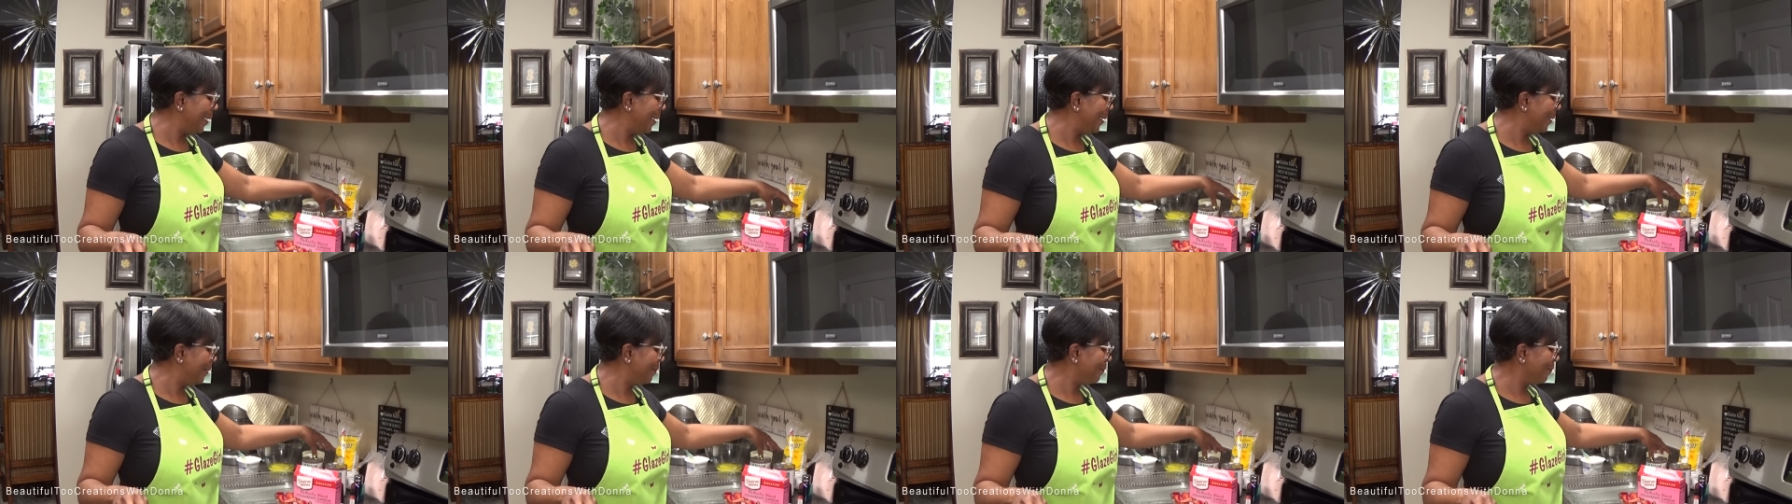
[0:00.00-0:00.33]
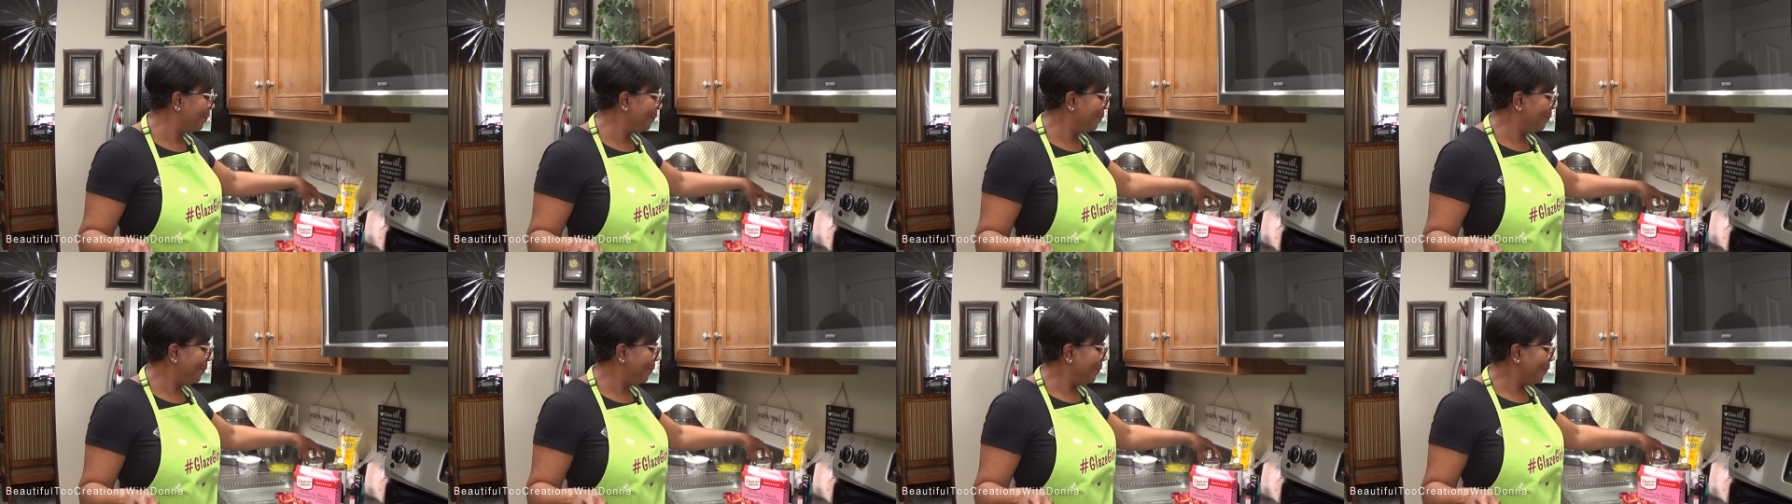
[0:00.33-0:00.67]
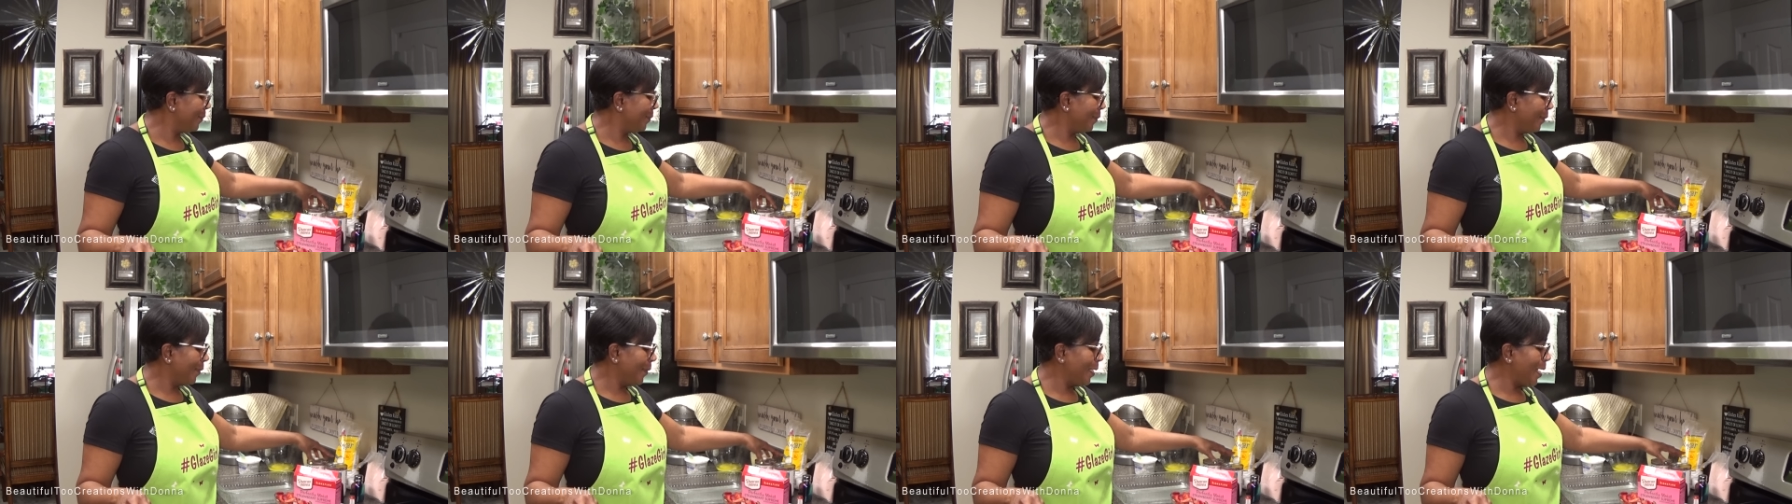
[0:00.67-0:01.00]
and
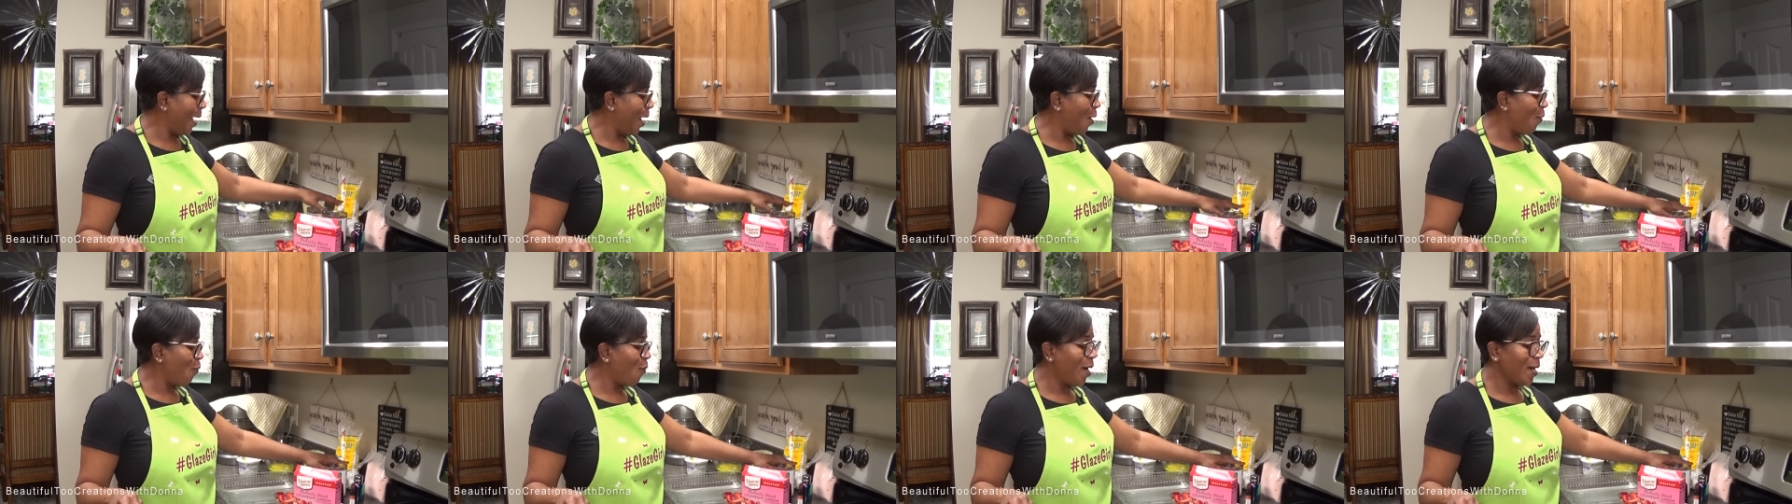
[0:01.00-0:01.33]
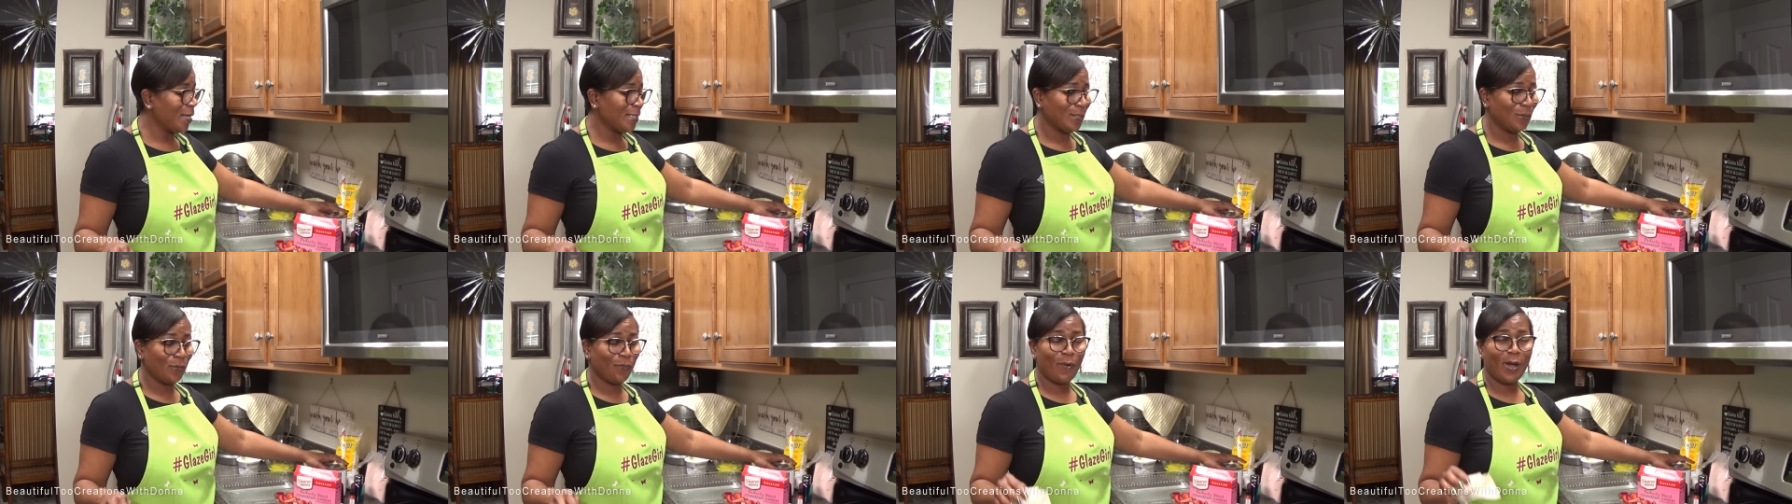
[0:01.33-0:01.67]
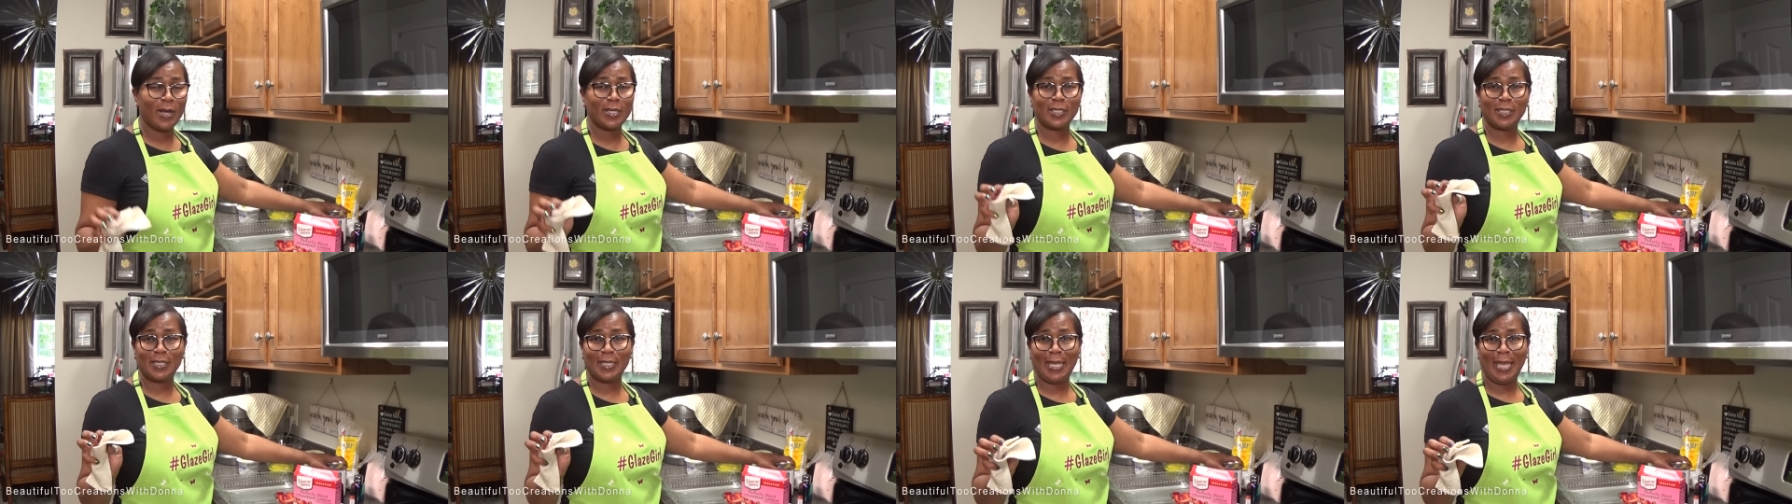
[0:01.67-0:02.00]
y'all wash,
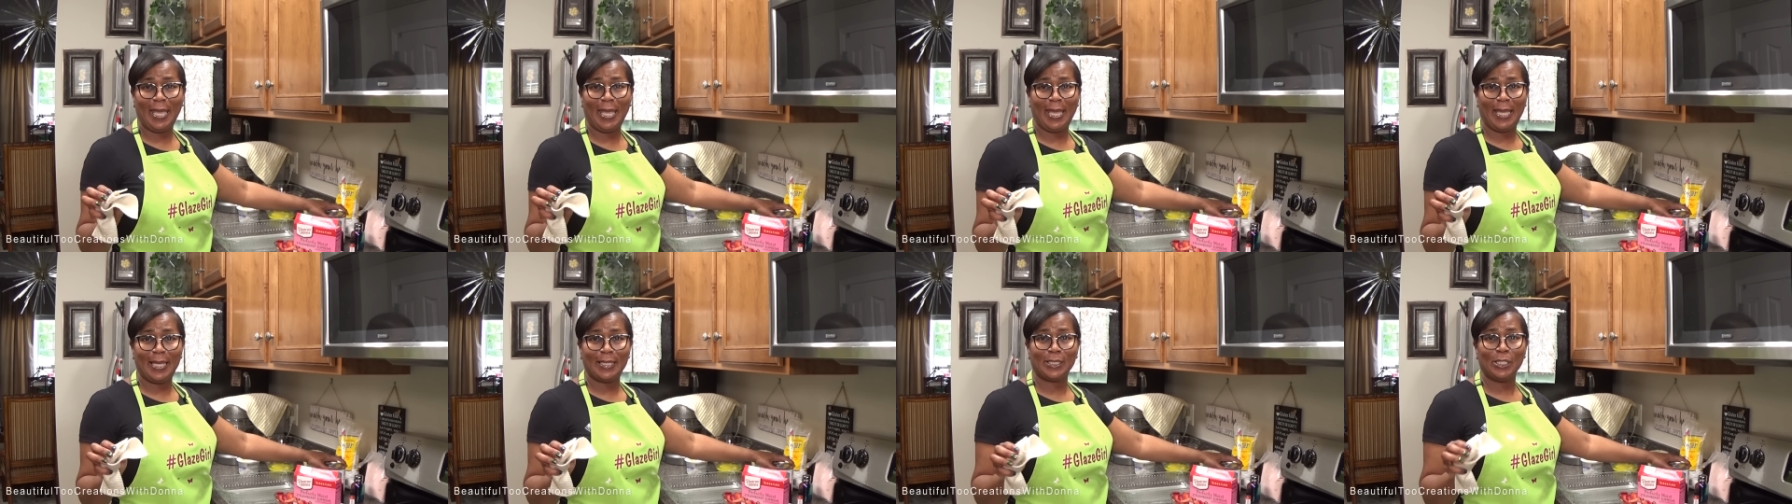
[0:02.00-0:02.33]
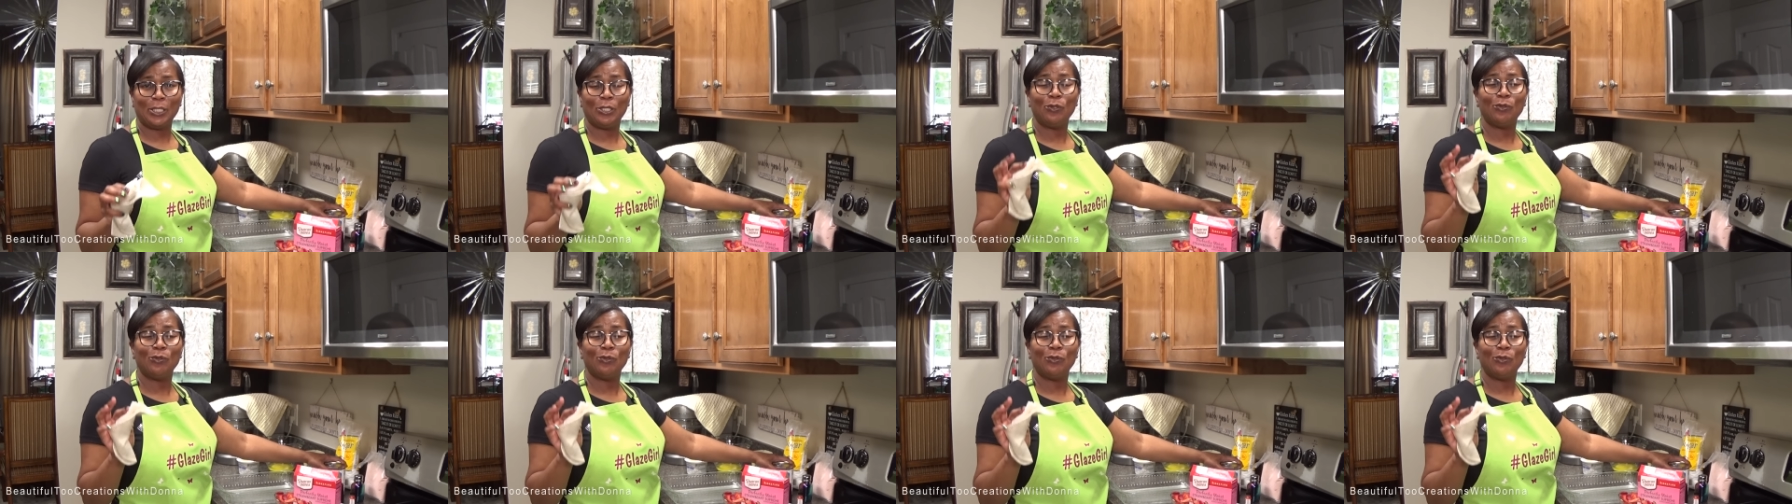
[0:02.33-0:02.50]
wash your hands.